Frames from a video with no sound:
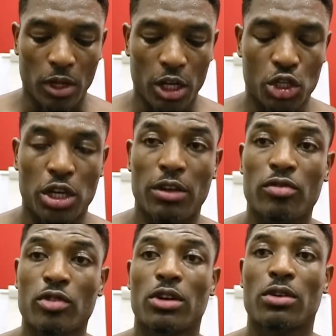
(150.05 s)

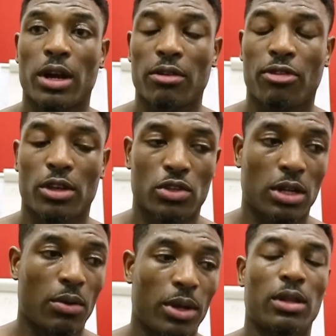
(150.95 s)
achieve great things
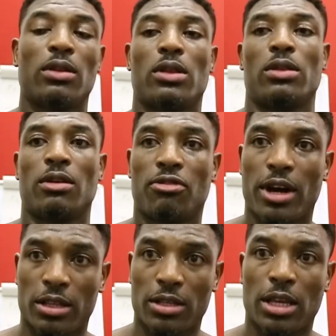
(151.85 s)
so that when the
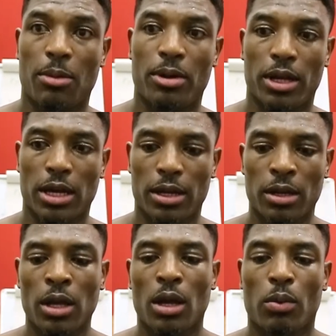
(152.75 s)
fight does happen
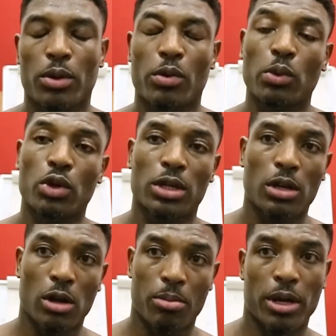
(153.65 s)
again, we're rewarded
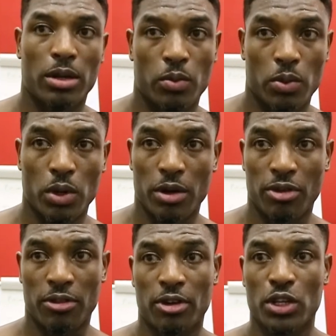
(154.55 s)
a lot better than we were
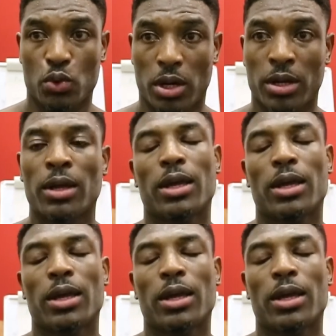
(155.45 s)
for the first one.